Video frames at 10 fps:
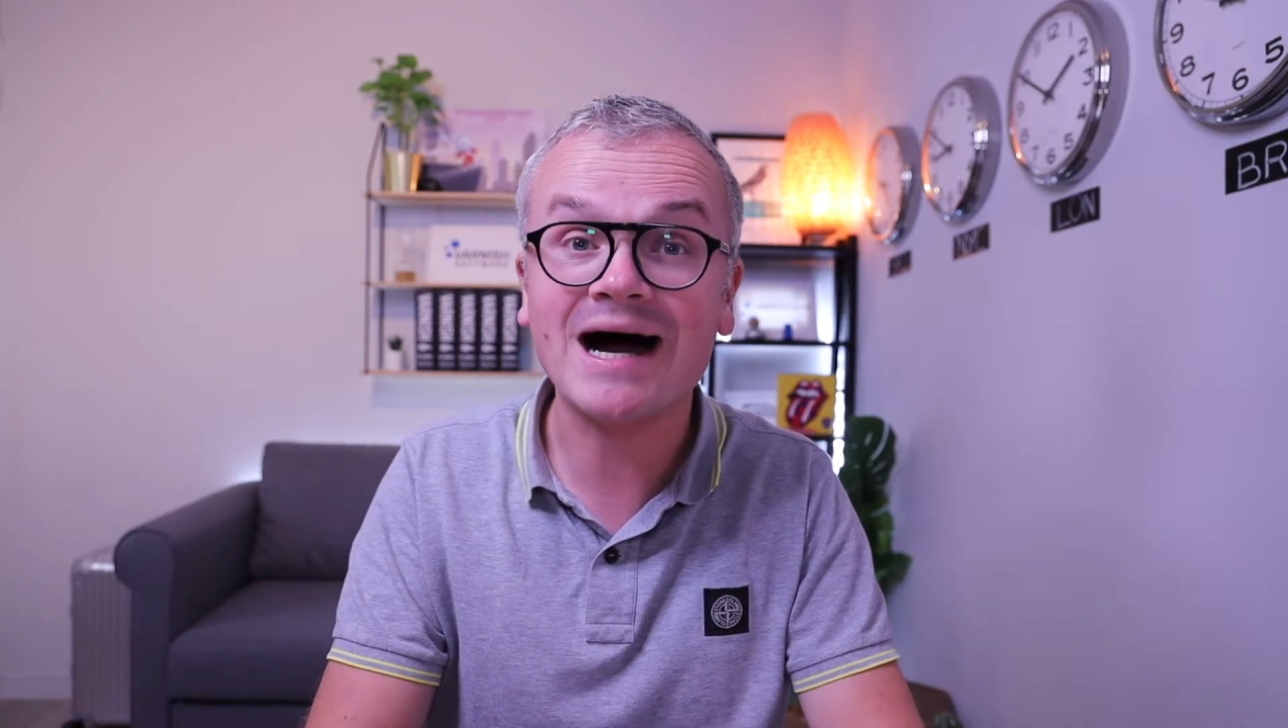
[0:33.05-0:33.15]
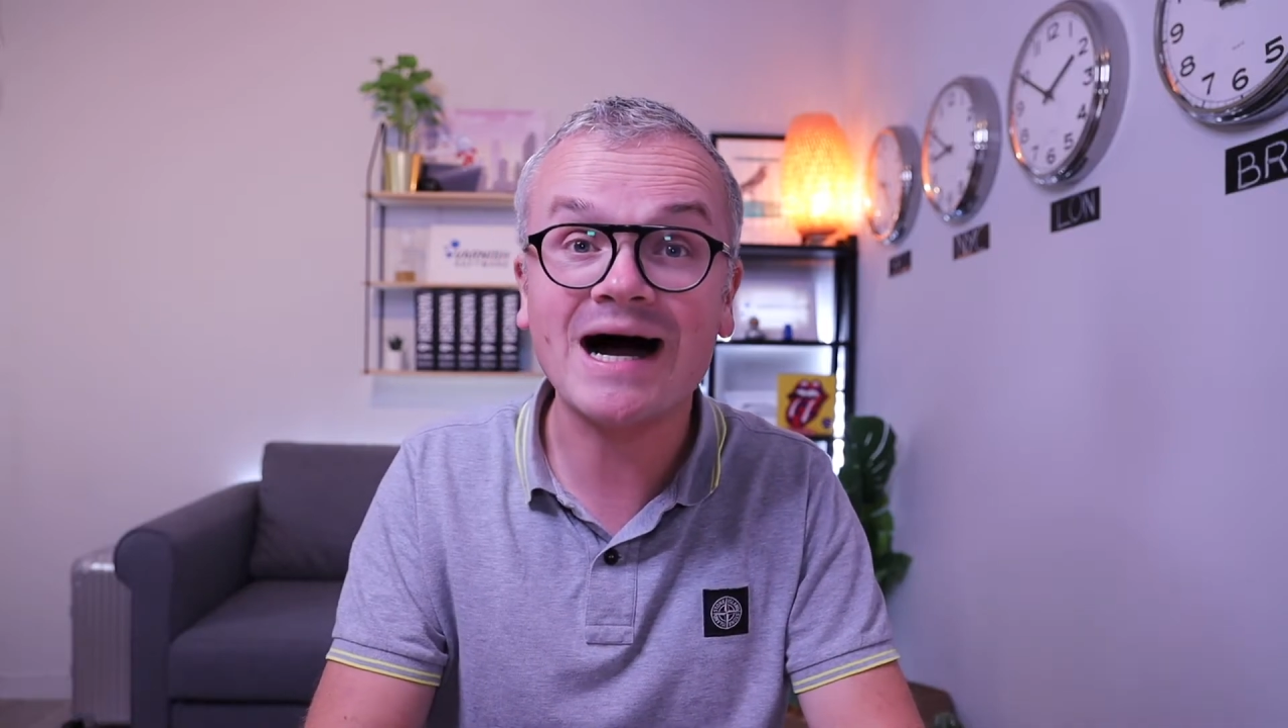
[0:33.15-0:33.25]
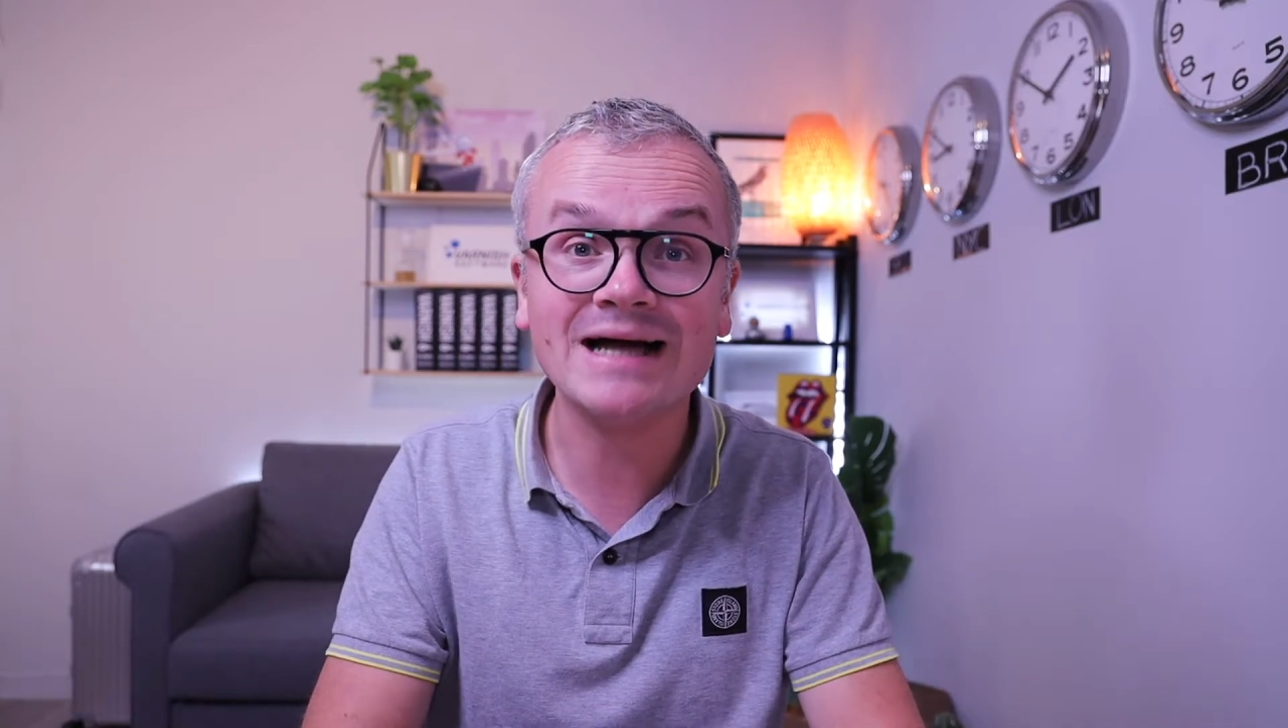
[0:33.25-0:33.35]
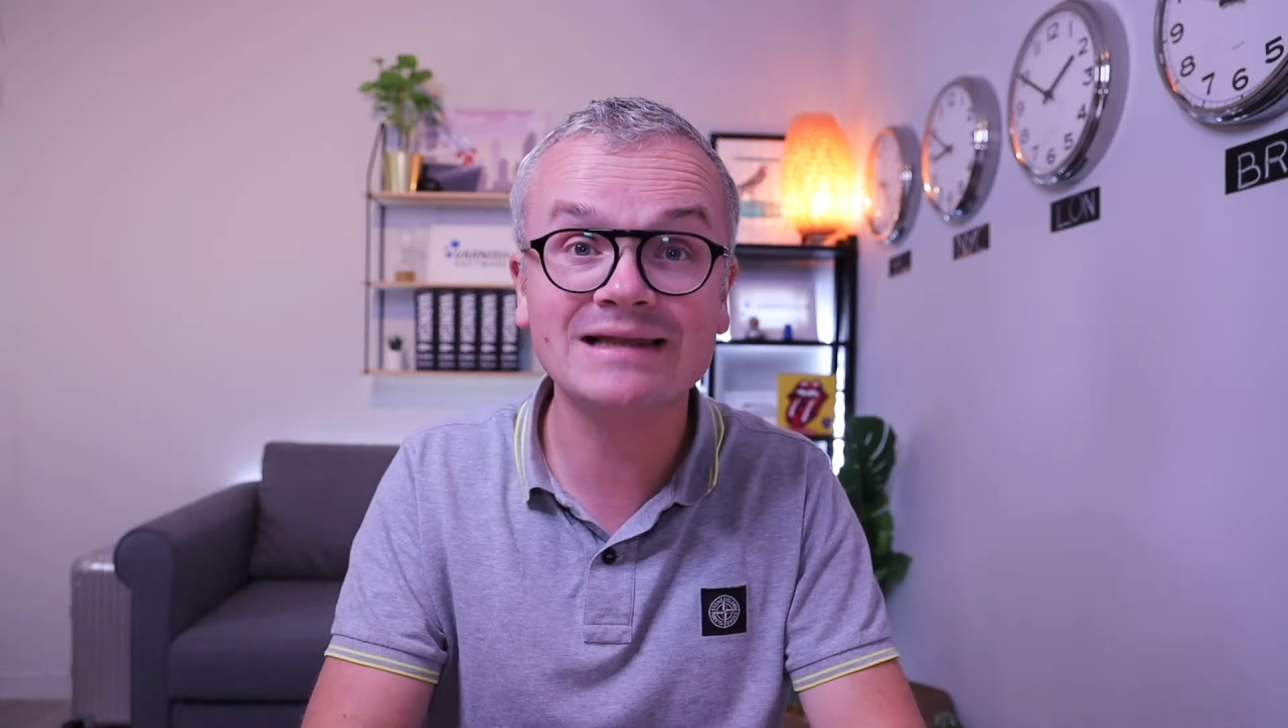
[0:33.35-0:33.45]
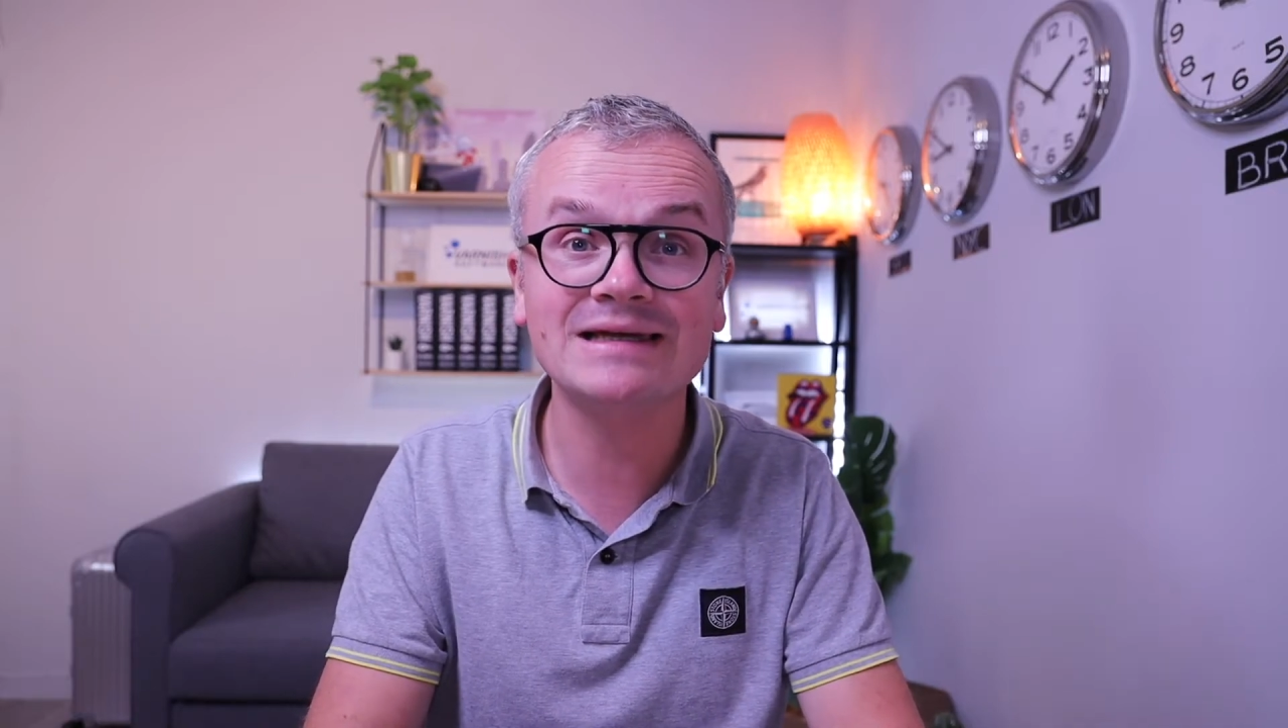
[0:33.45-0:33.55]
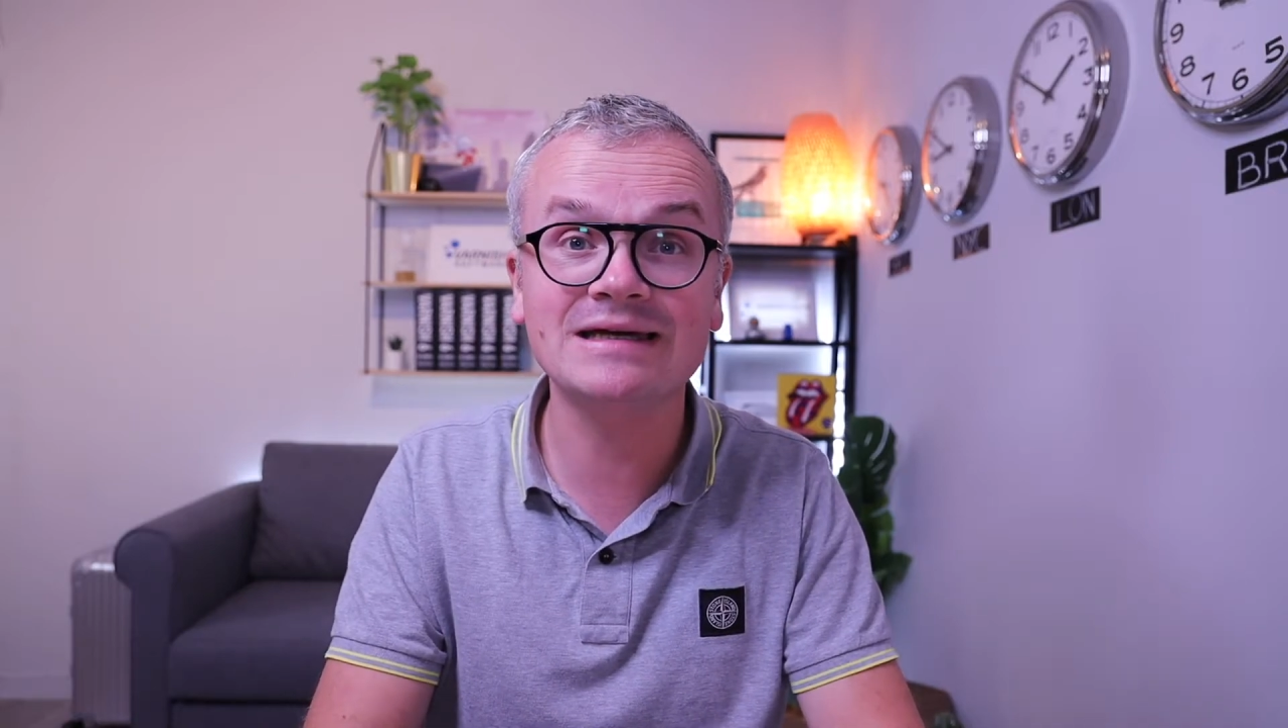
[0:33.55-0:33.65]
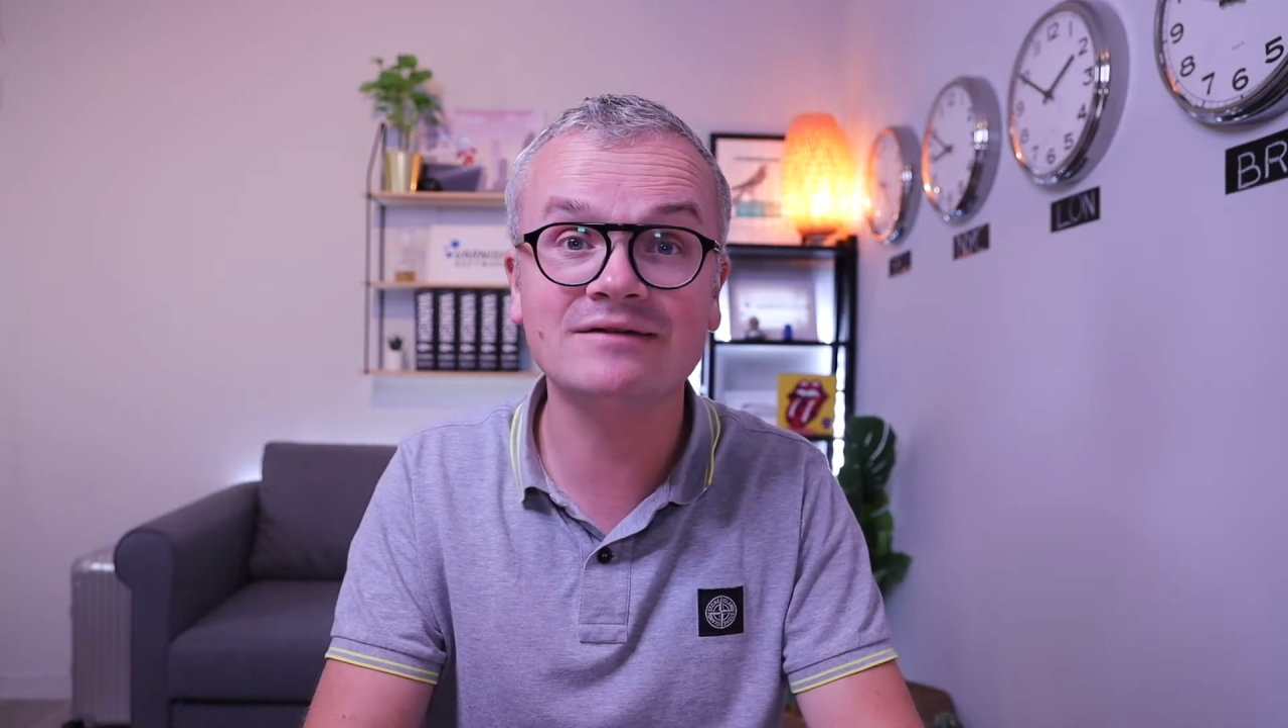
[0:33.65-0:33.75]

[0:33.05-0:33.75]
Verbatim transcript: highly